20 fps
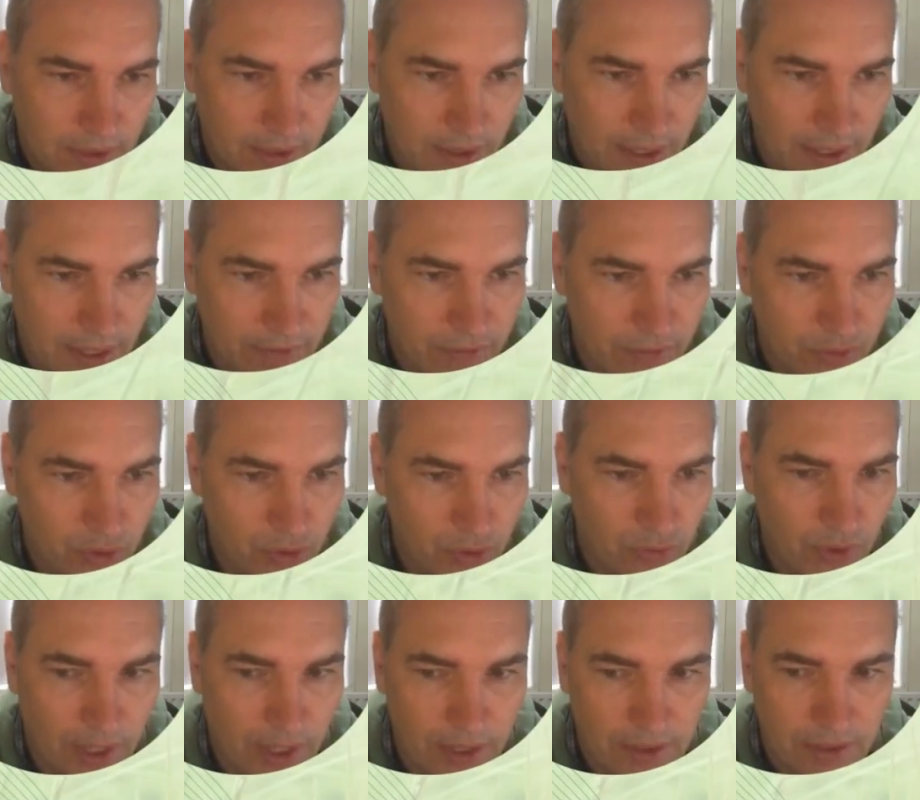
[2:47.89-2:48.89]
left to
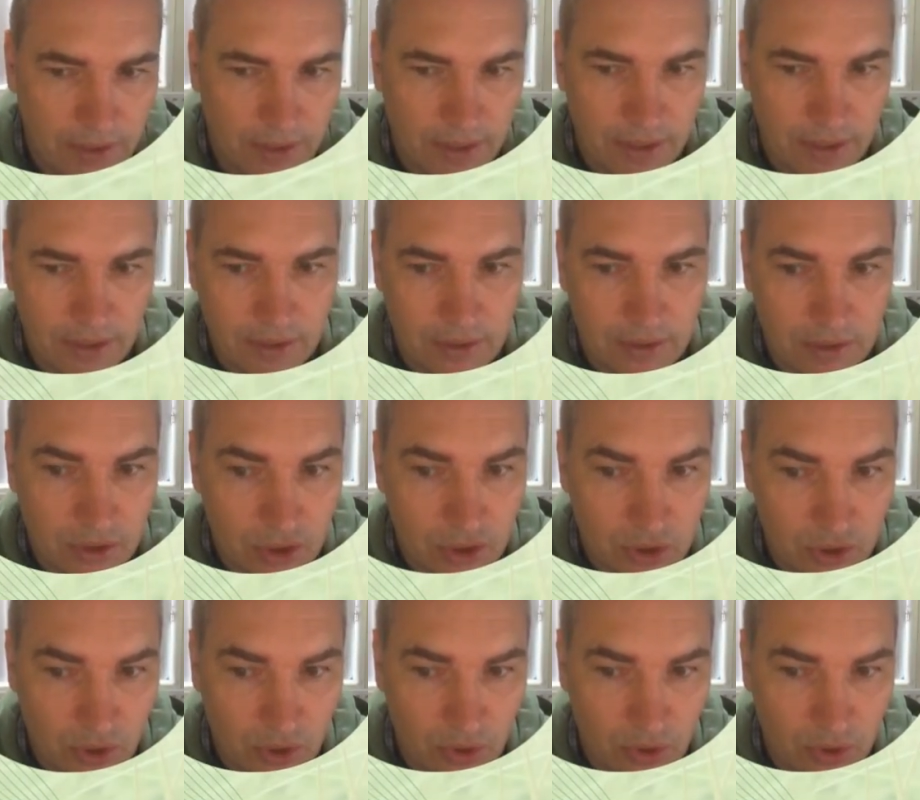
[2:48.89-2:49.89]
right is
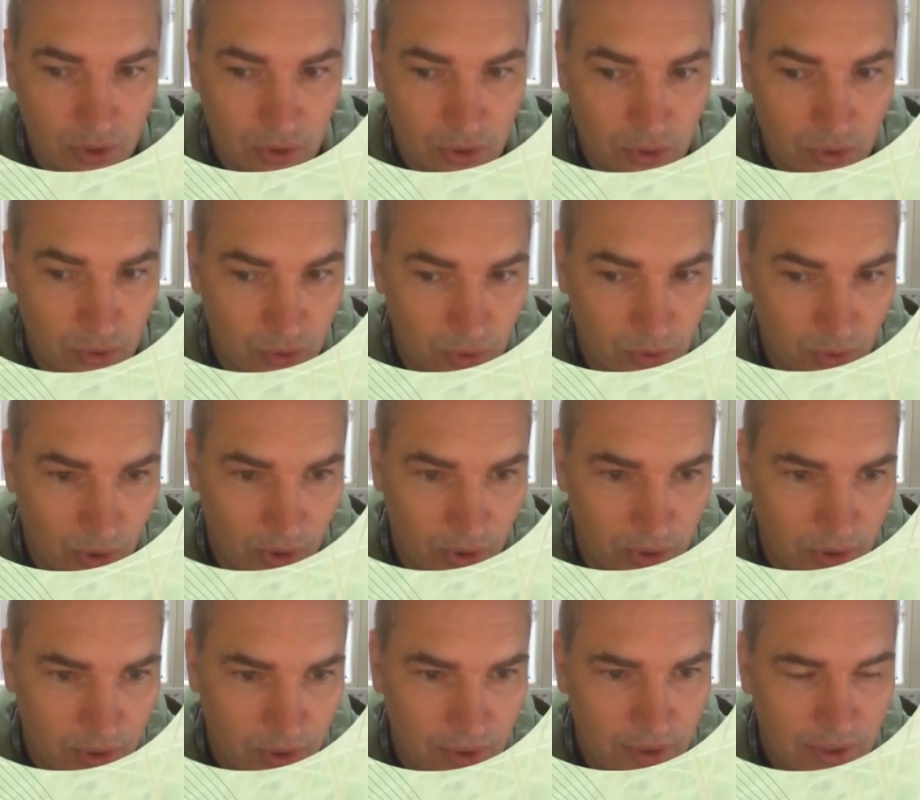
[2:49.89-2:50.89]
south to
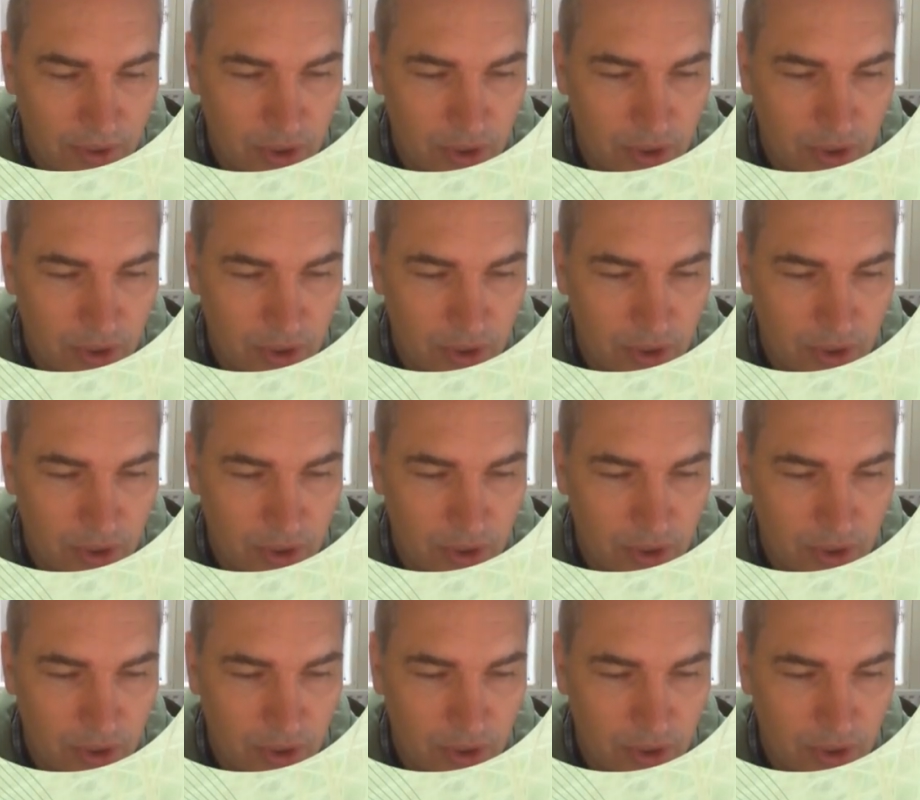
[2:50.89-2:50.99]
north.